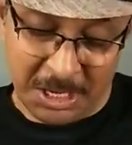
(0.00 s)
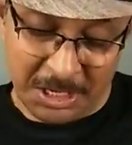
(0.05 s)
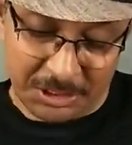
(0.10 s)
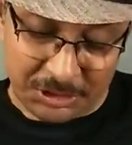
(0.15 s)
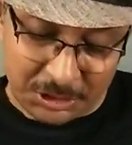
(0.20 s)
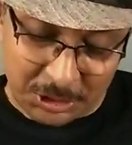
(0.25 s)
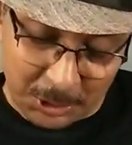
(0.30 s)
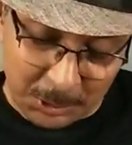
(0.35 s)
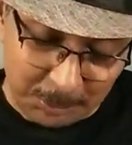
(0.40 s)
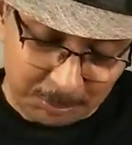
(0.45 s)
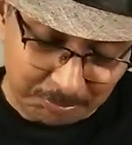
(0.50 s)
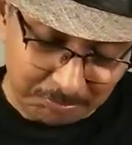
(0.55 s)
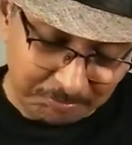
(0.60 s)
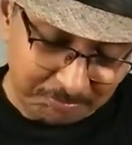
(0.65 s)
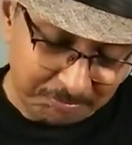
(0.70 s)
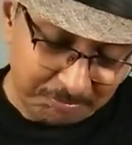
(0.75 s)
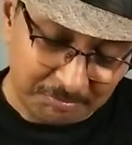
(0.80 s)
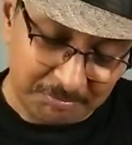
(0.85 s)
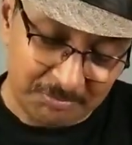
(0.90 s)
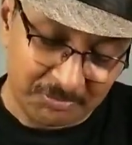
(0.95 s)
So
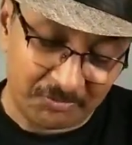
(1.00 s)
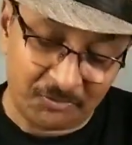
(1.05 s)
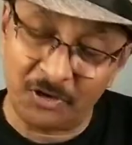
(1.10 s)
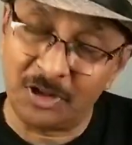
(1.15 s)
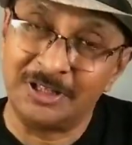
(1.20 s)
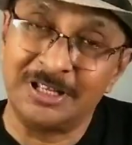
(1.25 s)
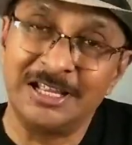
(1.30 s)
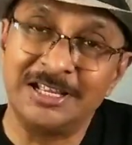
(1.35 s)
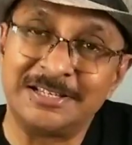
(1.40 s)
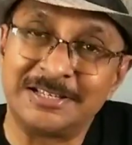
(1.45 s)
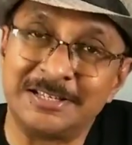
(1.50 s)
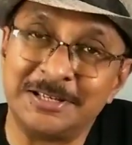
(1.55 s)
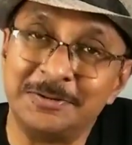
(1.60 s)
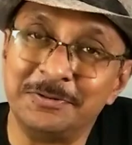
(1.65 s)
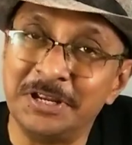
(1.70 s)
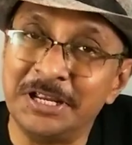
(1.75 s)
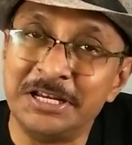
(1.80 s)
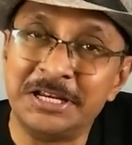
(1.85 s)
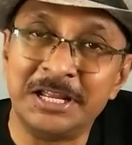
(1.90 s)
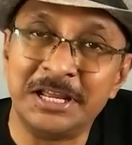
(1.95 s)
for this
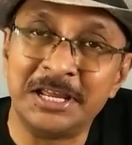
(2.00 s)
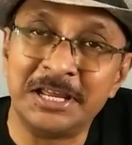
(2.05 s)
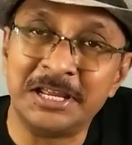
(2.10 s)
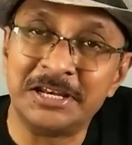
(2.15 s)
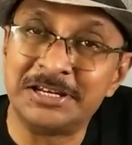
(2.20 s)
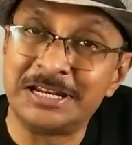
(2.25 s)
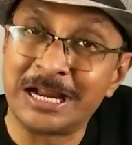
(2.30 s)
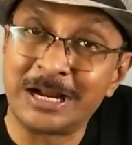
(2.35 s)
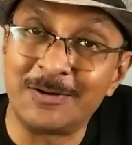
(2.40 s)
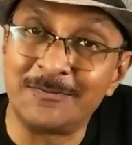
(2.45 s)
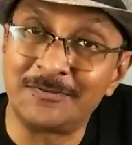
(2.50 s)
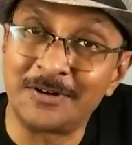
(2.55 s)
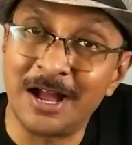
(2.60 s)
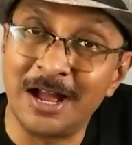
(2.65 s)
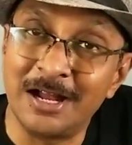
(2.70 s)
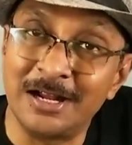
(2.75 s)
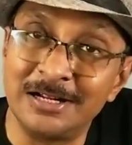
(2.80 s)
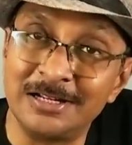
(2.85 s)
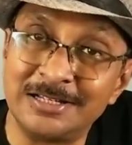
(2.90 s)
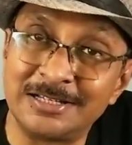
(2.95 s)
you need a deck of
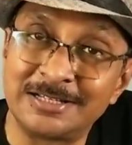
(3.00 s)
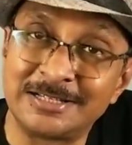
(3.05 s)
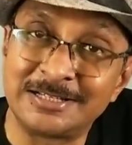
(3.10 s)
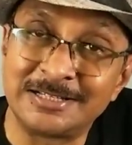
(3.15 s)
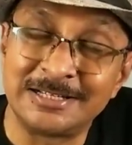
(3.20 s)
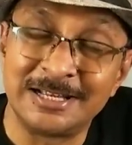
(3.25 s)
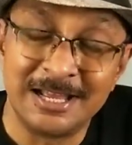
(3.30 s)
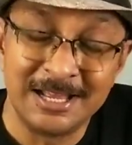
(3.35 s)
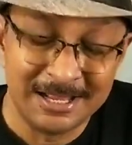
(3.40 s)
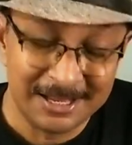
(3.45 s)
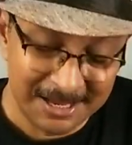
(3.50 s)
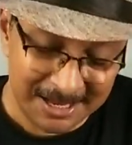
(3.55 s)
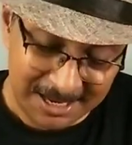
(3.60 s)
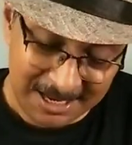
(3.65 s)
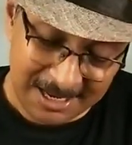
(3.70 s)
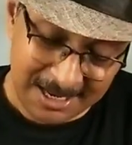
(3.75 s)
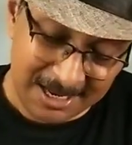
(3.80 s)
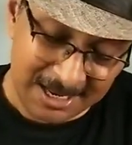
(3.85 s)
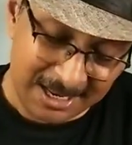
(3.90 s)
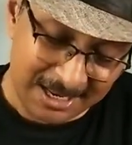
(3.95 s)
cards.
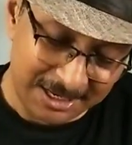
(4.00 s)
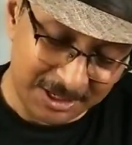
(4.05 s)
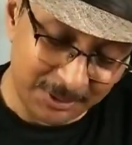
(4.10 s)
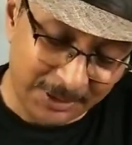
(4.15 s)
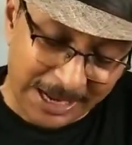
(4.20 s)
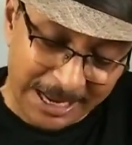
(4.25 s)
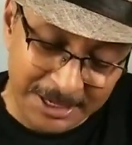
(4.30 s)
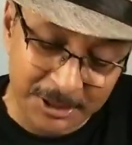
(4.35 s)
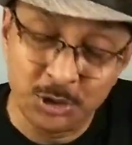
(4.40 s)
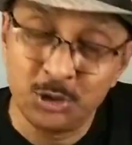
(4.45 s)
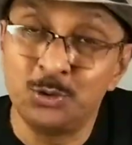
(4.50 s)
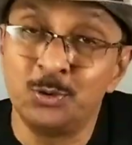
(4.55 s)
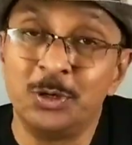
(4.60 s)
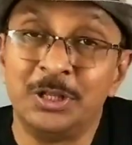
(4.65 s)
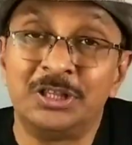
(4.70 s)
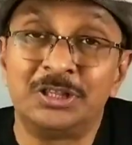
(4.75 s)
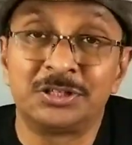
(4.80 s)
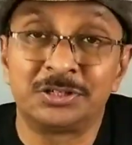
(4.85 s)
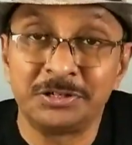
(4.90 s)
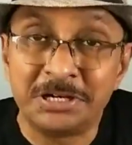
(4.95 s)
You can do
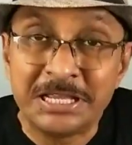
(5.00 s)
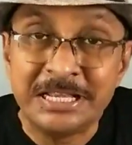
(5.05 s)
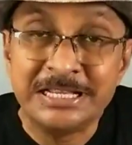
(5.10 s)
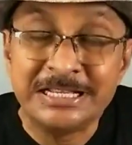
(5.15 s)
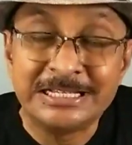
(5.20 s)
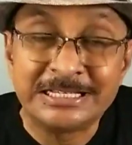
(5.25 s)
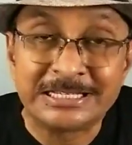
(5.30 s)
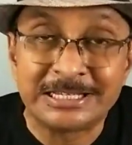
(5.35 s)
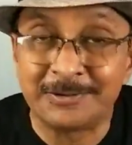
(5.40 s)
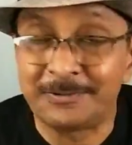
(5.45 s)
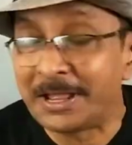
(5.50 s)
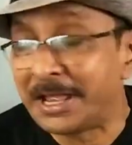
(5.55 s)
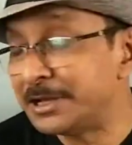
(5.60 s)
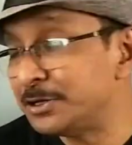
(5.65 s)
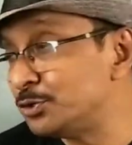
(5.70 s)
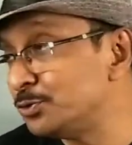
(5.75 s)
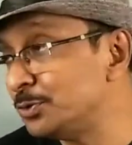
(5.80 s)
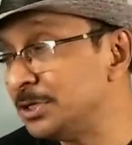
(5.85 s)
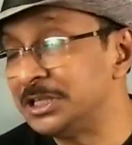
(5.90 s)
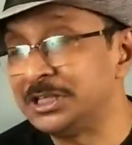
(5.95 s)
with 3s, you
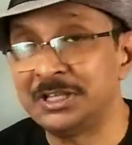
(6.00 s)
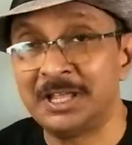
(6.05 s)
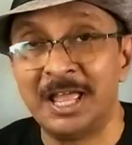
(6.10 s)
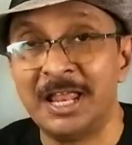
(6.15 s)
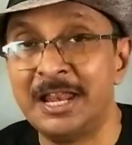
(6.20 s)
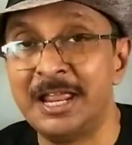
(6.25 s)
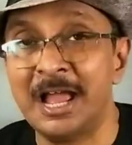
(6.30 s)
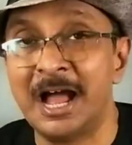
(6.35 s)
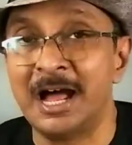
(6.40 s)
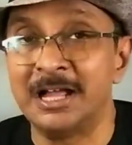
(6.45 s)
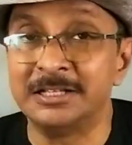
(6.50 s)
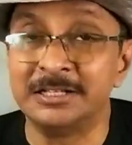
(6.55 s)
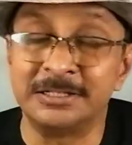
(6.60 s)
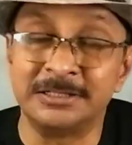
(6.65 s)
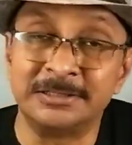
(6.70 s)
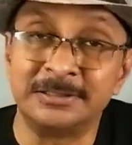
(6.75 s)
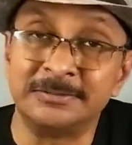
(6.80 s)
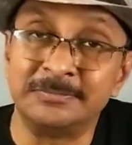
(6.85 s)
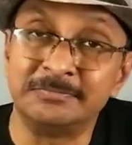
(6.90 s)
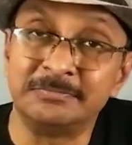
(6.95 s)
can do with any
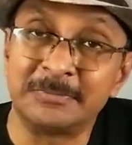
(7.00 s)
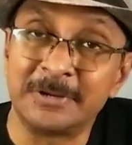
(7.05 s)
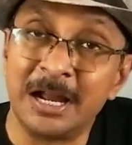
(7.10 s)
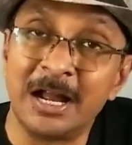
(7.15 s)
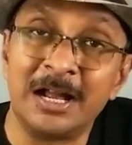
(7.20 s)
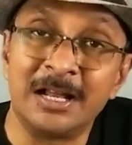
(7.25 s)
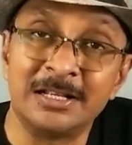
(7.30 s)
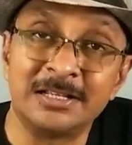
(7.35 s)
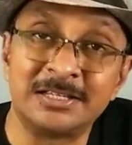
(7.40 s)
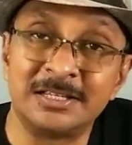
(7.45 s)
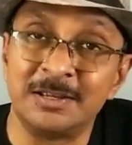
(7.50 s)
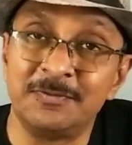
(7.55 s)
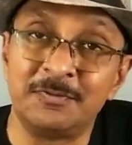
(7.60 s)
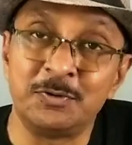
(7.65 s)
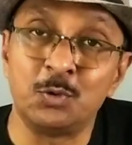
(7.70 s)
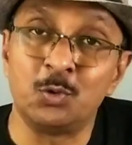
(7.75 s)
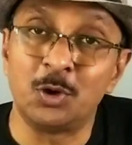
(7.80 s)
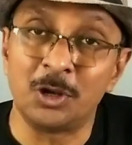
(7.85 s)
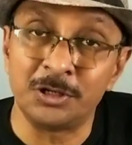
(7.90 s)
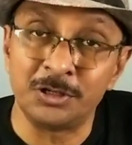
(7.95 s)
other cards if
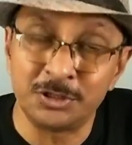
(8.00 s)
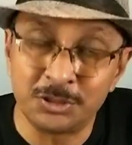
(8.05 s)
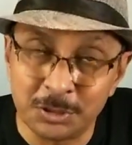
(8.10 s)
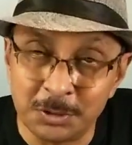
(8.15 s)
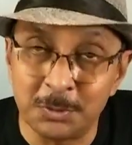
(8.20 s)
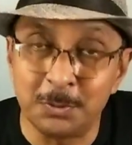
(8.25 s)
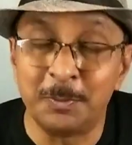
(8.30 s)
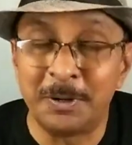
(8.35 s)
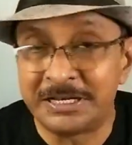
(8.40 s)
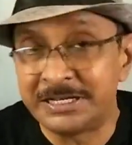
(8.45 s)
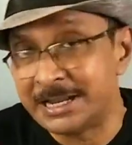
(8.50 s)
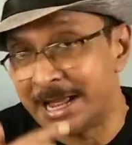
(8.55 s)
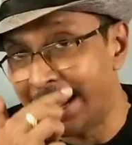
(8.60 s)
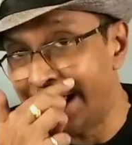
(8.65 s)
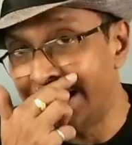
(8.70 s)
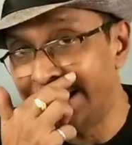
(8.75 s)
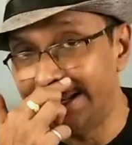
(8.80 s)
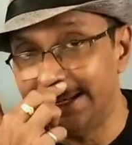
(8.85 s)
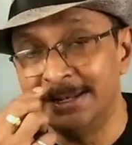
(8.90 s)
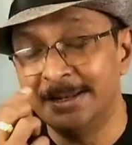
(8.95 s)
you want to, but
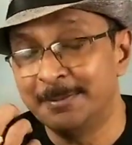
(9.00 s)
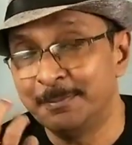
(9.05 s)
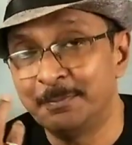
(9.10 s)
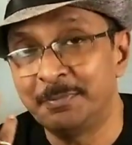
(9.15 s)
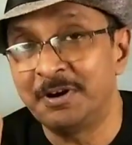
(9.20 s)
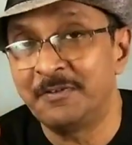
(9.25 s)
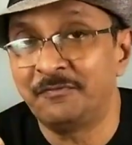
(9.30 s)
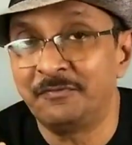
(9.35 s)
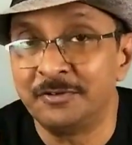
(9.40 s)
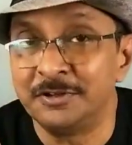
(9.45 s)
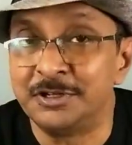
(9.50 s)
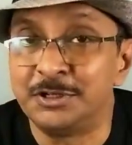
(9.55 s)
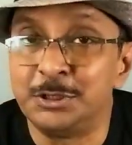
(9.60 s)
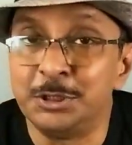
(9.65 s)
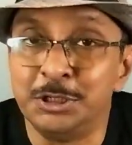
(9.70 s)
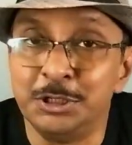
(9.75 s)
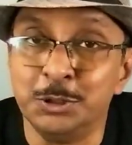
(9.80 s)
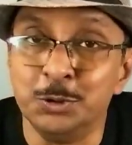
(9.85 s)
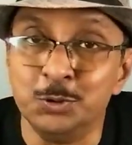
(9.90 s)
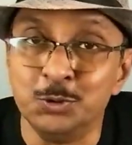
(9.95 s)
I prefer
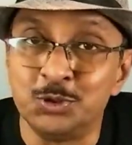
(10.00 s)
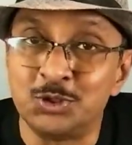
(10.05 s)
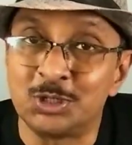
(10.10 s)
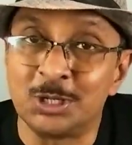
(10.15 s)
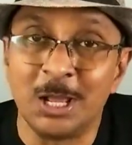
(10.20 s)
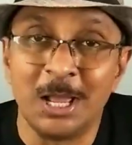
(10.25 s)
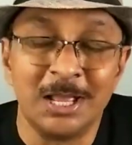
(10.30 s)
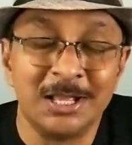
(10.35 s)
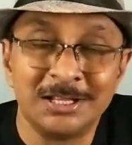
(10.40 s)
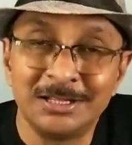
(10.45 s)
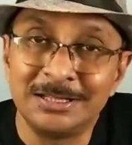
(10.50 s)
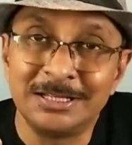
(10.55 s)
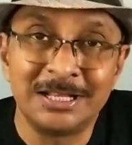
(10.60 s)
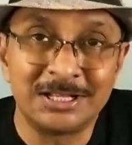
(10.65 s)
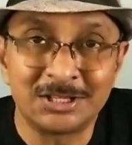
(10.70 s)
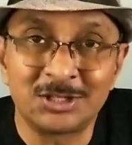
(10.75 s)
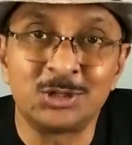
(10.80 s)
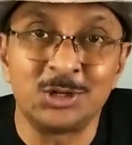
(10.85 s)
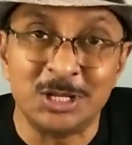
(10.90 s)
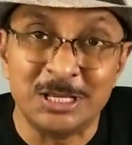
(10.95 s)
to use the
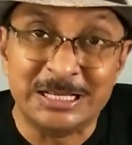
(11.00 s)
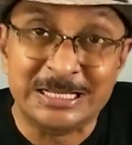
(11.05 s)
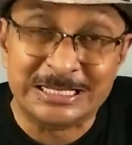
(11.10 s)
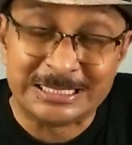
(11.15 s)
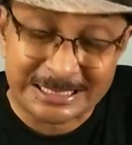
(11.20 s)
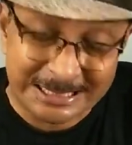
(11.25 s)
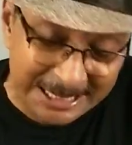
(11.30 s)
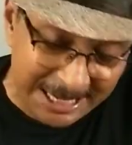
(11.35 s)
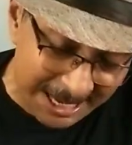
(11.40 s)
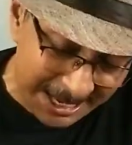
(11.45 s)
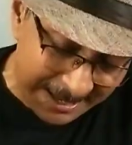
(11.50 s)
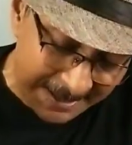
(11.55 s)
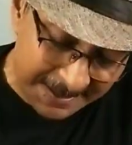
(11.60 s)
3s.